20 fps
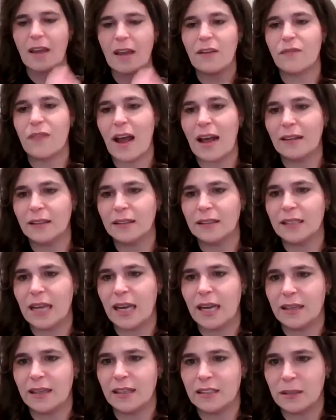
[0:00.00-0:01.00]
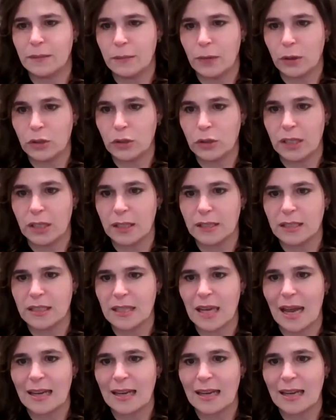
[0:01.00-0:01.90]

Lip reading: I validate his emotions.